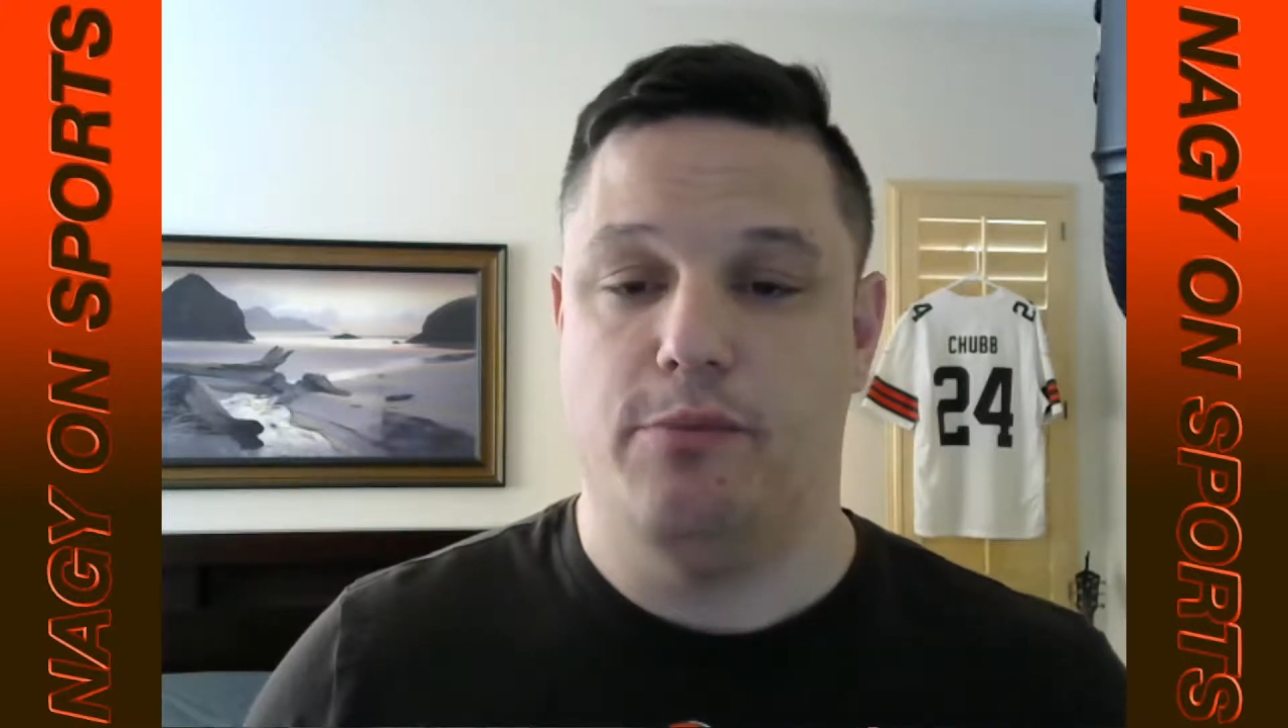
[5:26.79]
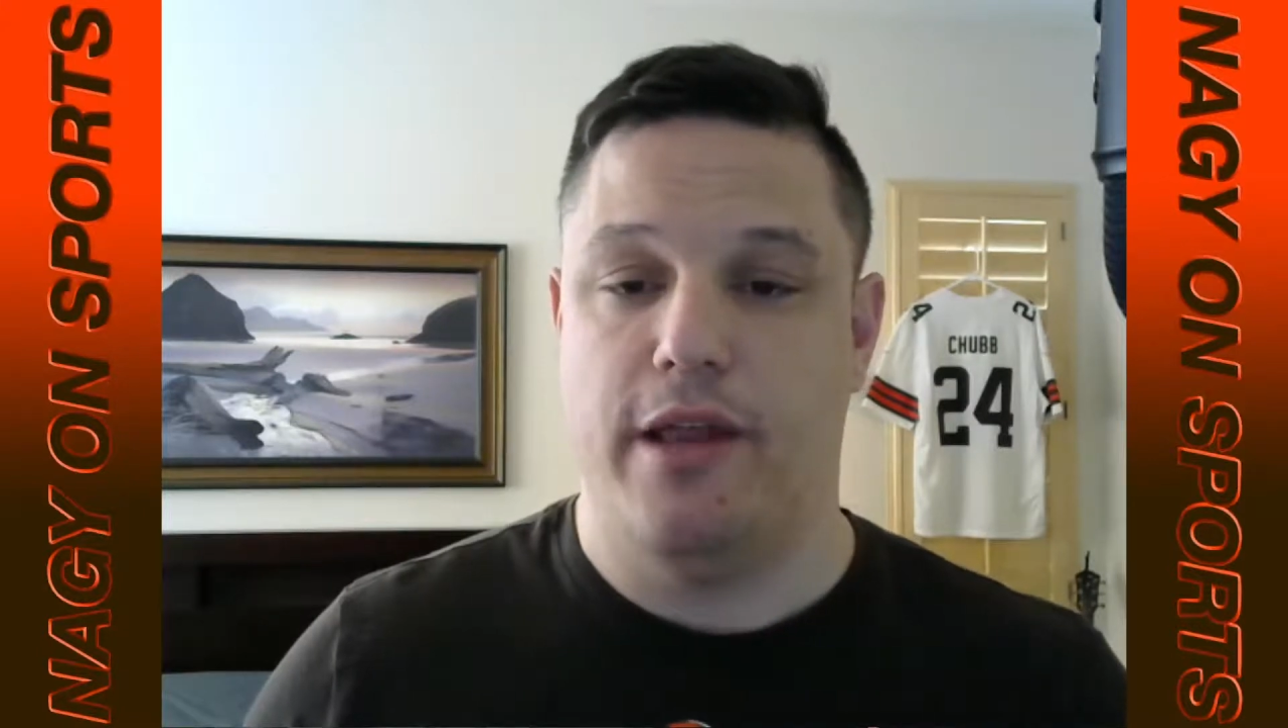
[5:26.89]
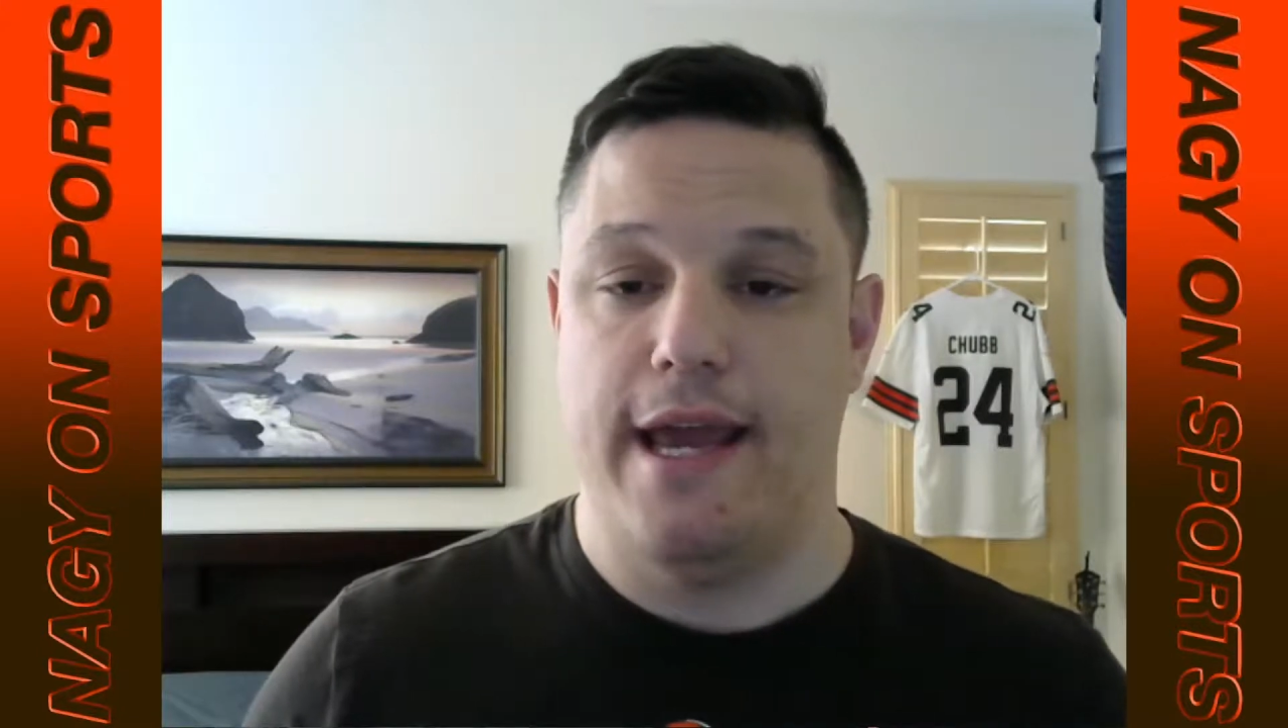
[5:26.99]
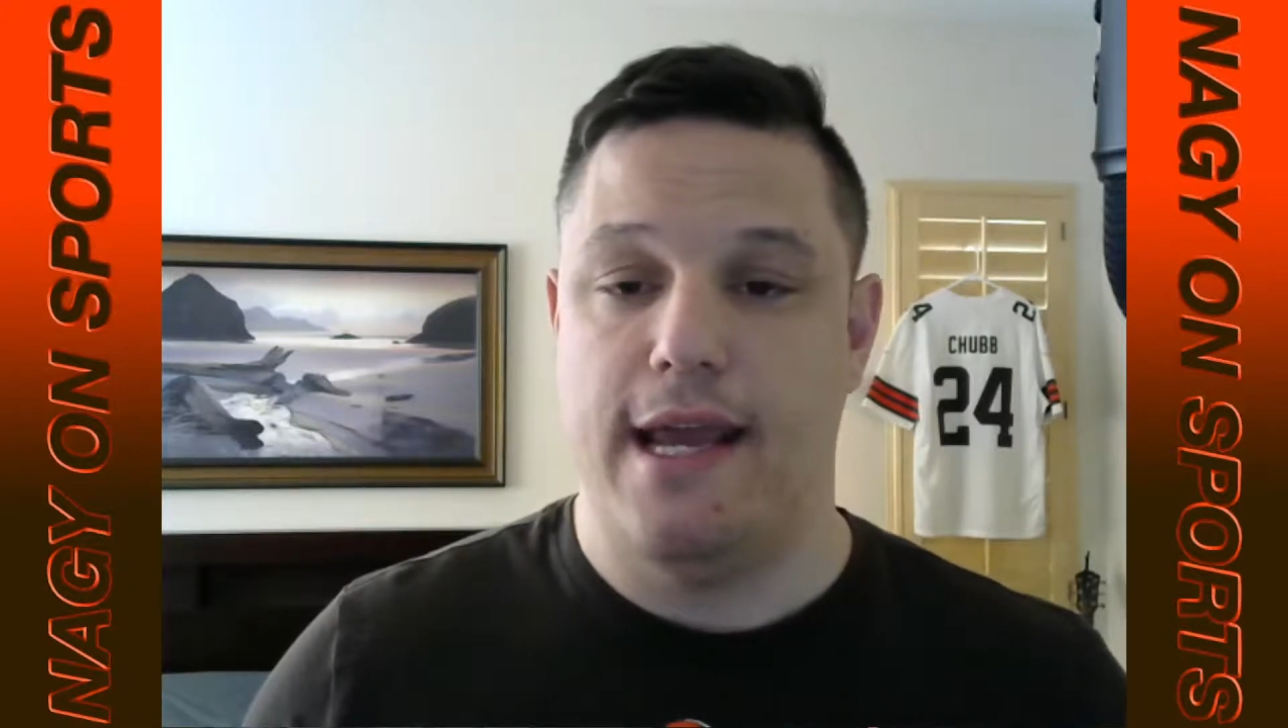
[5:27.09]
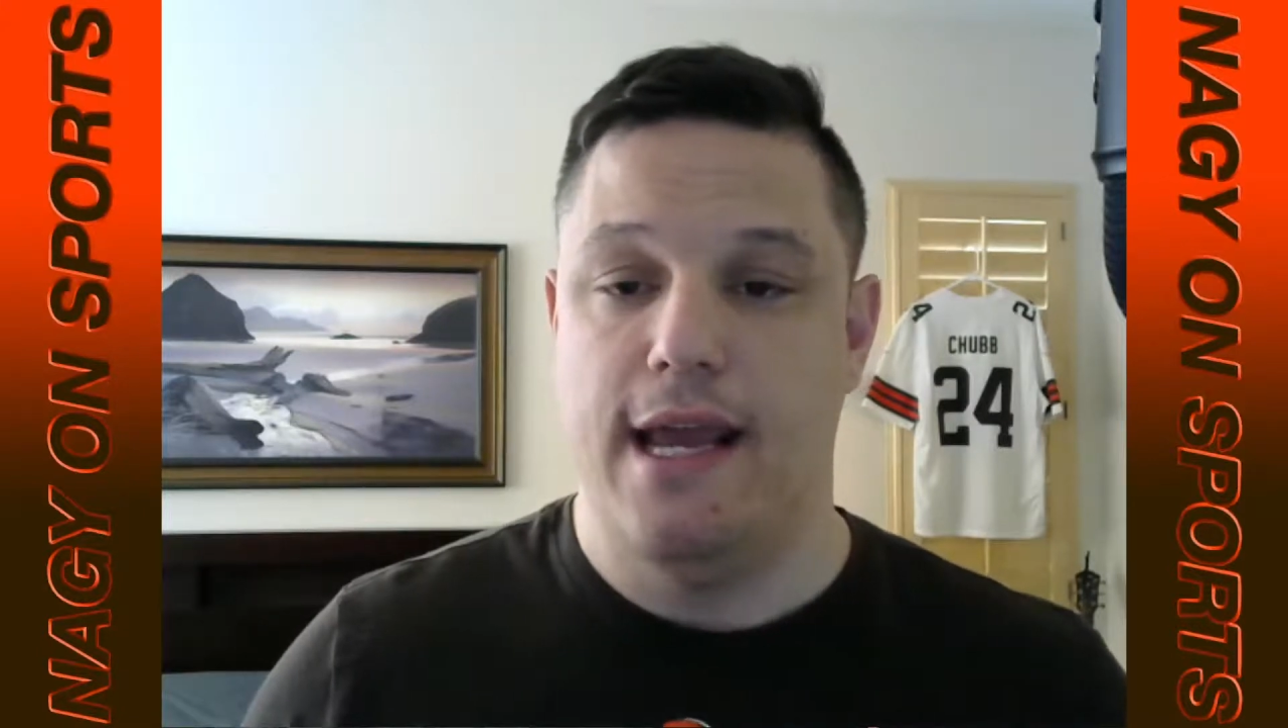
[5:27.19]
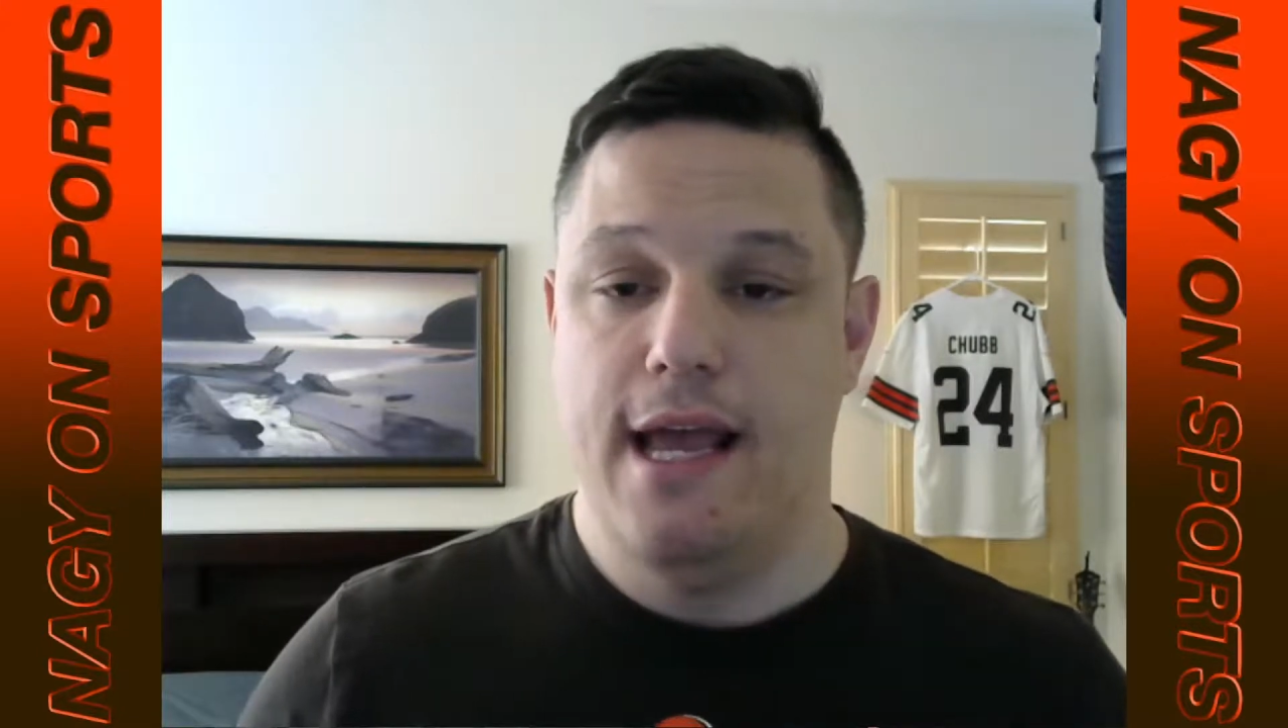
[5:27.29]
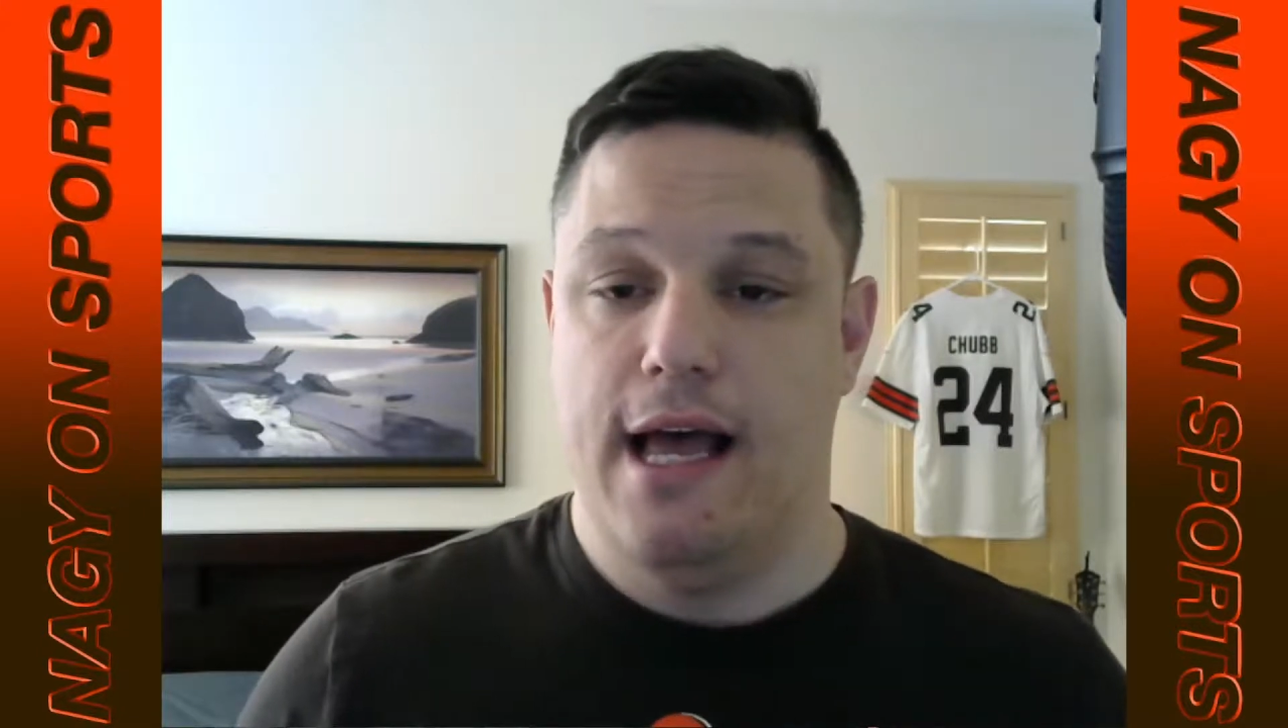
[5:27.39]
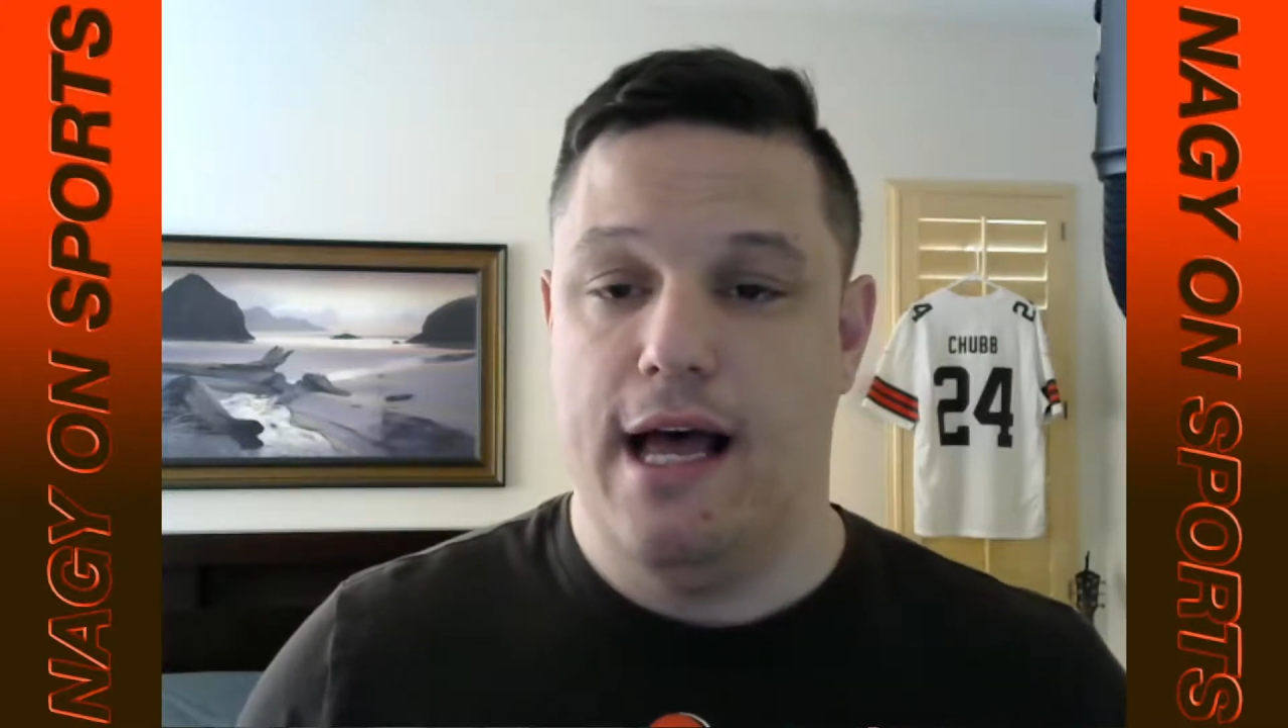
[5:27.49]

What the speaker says: play,